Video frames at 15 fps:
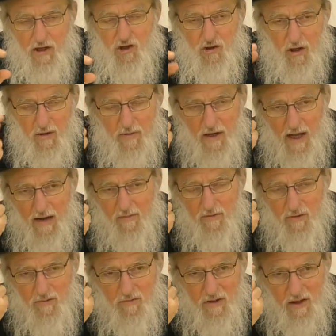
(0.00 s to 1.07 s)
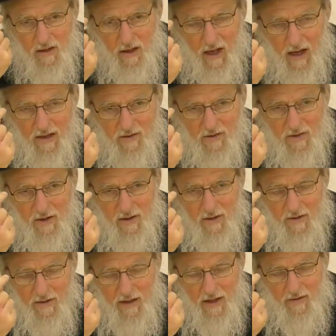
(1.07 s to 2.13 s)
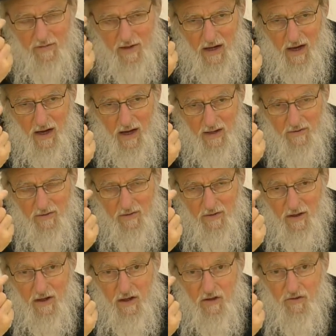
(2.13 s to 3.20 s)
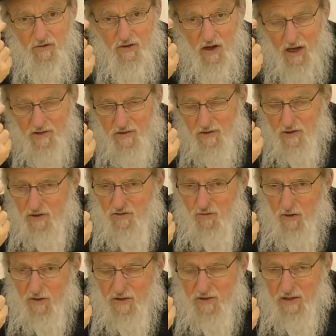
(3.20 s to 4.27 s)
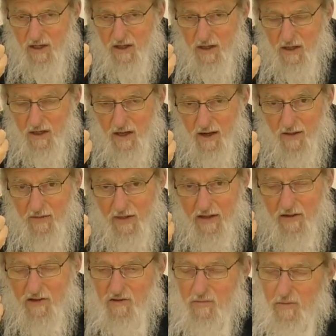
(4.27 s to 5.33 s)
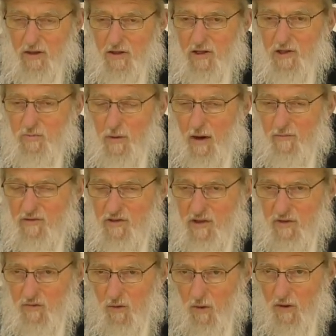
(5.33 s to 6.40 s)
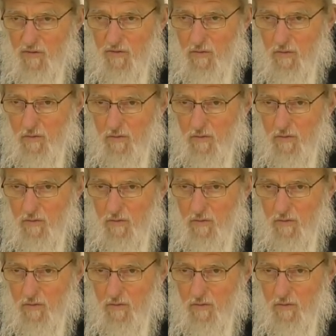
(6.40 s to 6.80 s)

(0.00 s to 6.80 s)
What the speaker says: should have been able to realize that if God doesn't destroy the city, that doesn't mean that his prophecy is false.